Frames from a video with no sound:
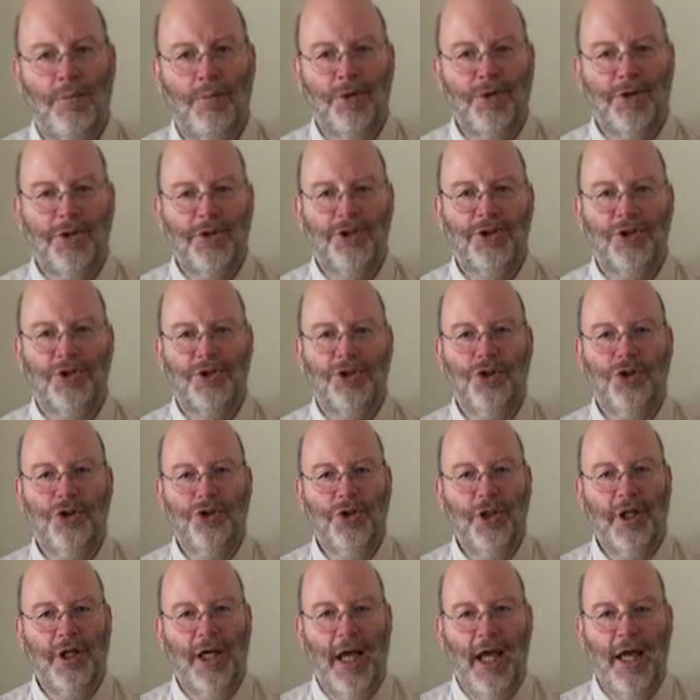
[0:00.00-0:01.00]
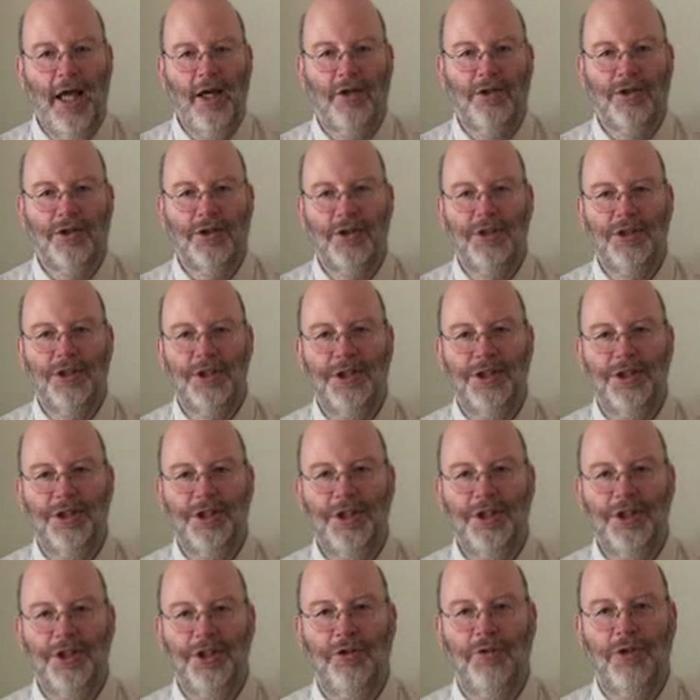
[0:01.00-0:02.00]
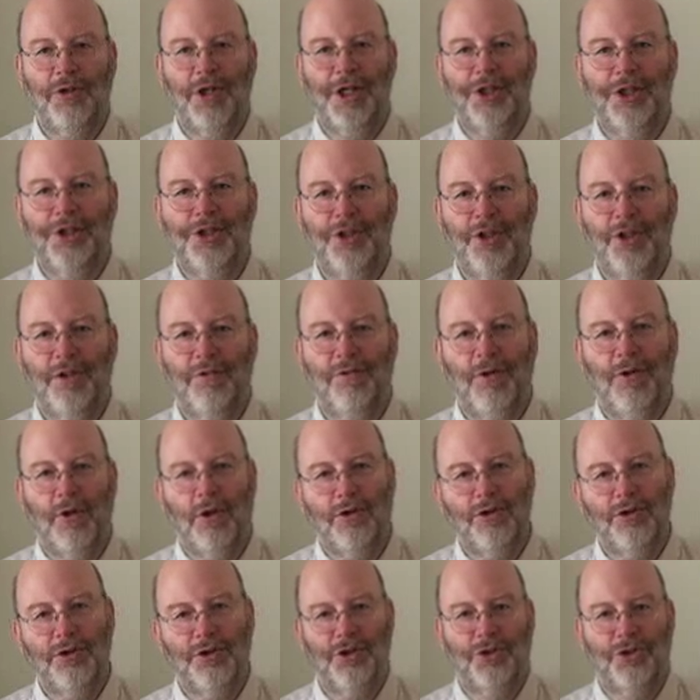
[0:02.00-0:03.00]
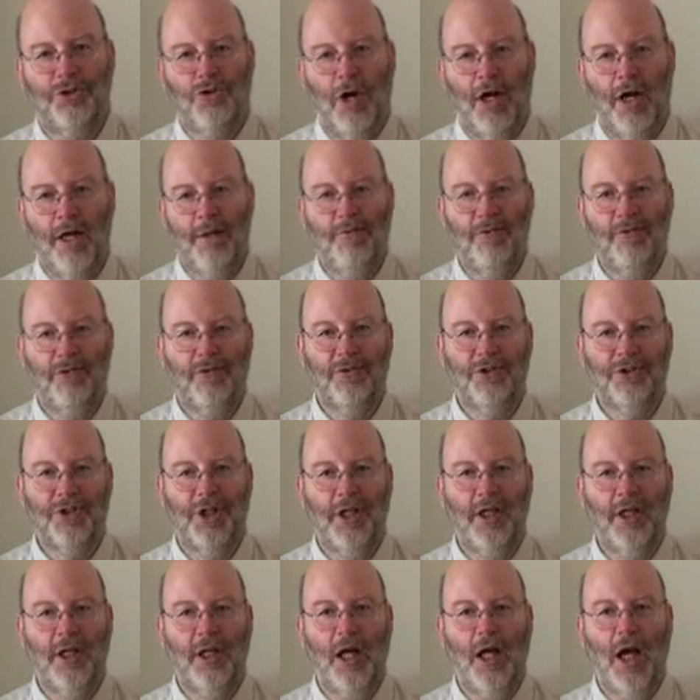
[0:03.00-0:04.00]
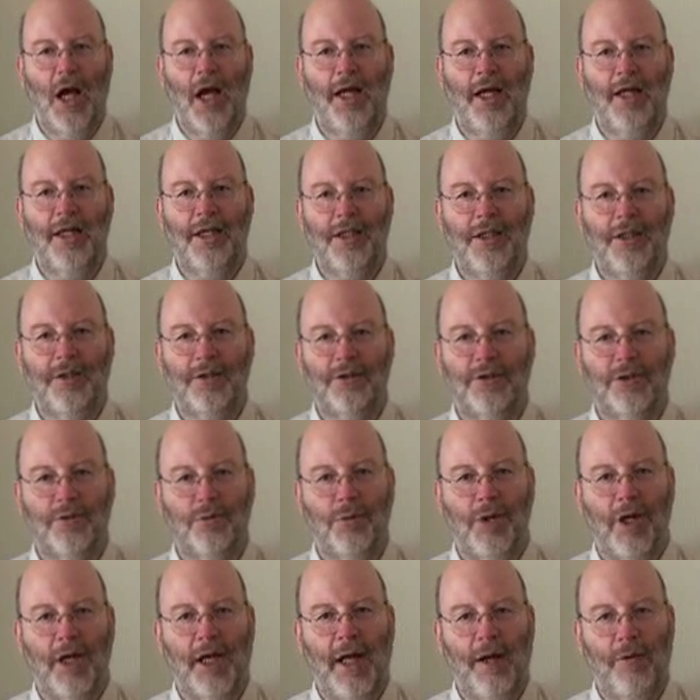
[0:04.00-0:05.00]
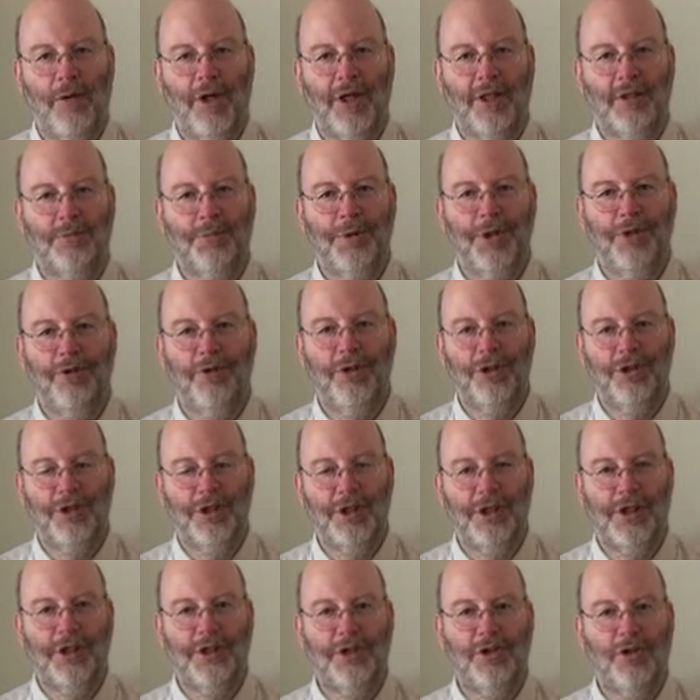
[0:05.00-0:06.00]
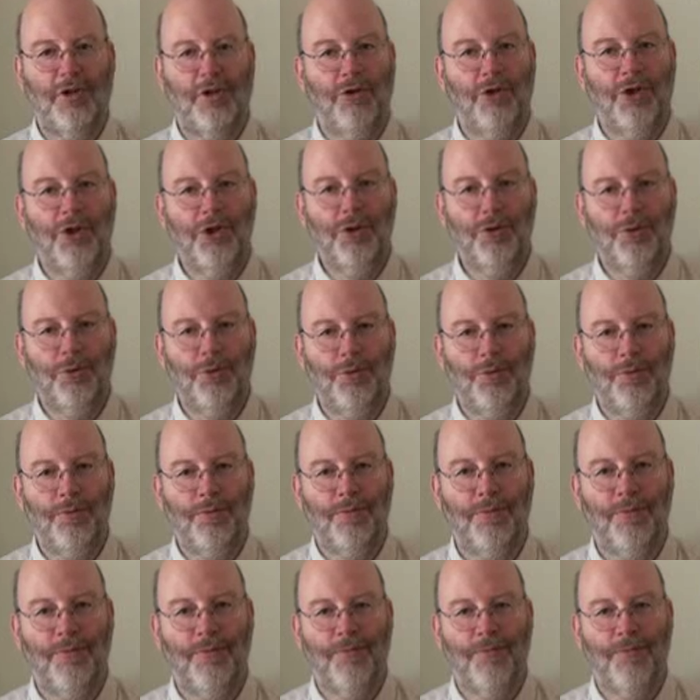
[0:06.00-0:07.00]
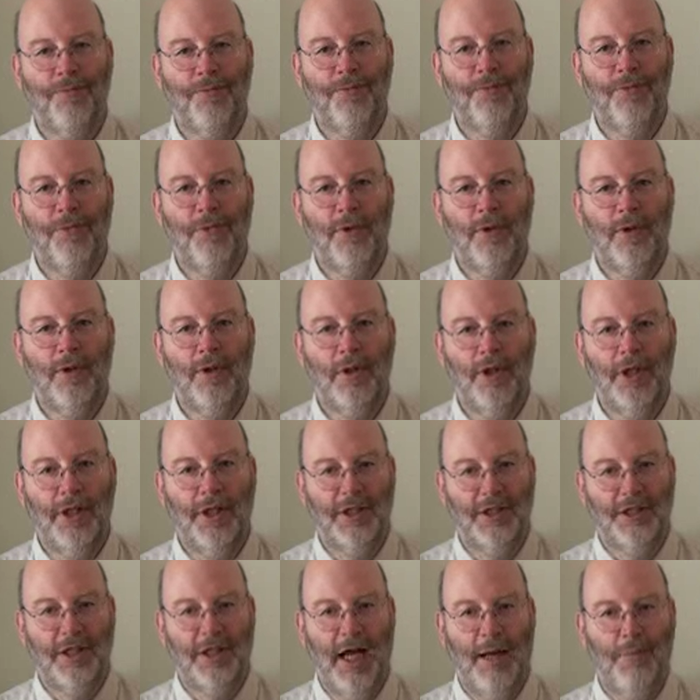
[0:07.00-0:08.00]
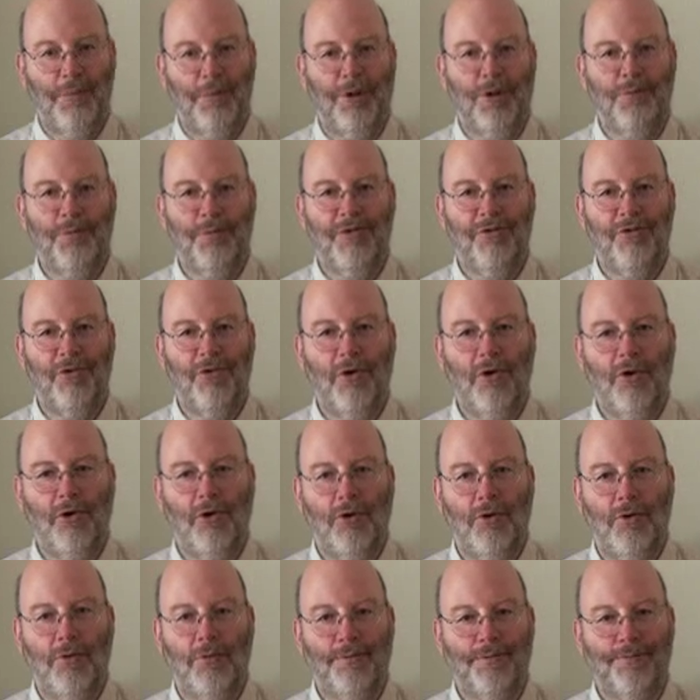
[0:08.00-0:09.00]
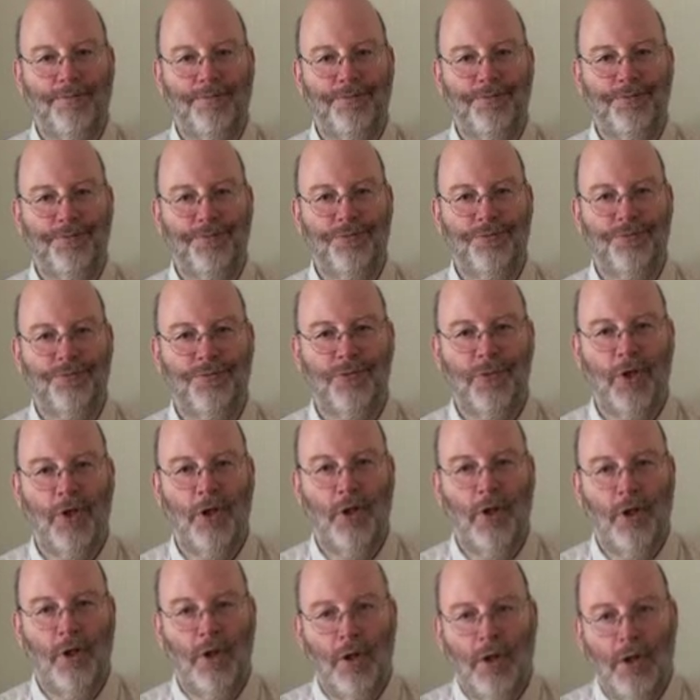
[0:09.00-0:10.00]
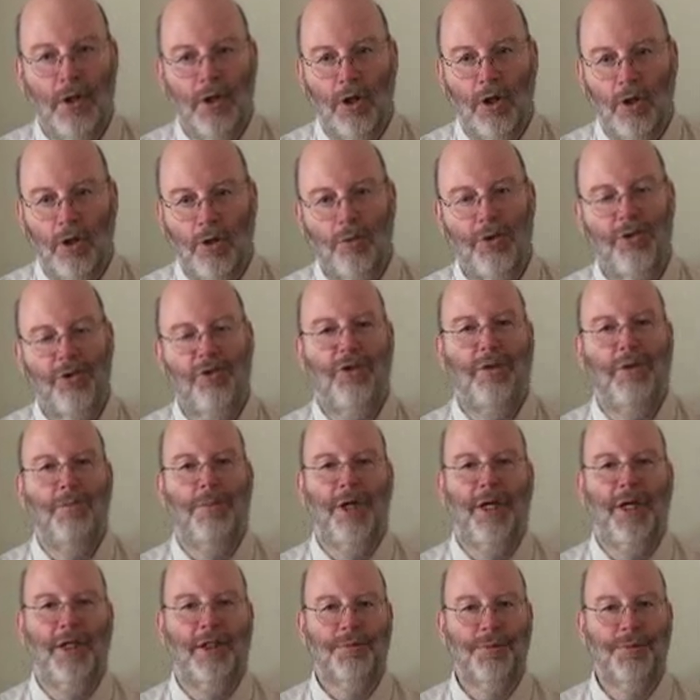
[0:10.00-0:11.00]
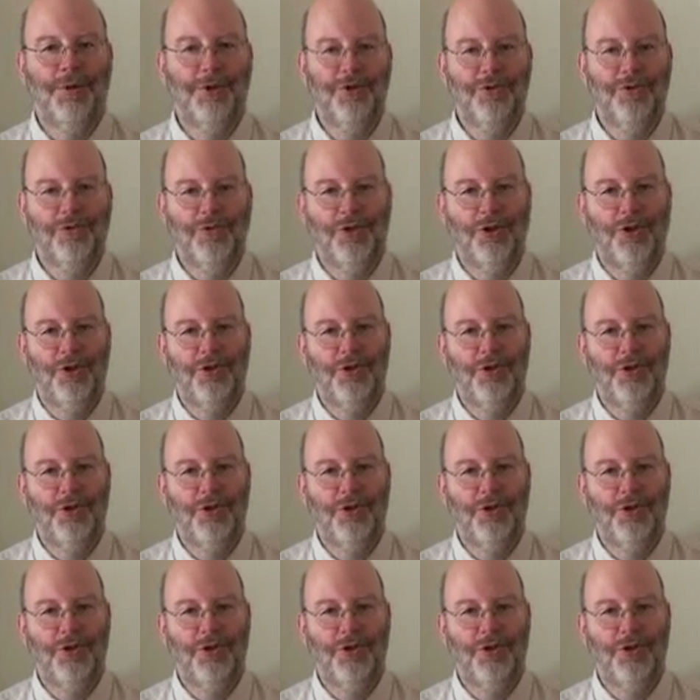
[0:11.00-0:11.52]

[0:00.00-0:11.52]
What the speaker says: But the social chaos and disintegration that follows the triumph of secular ideals that we are now experiencing is not new. It has happened before. Along with debasement of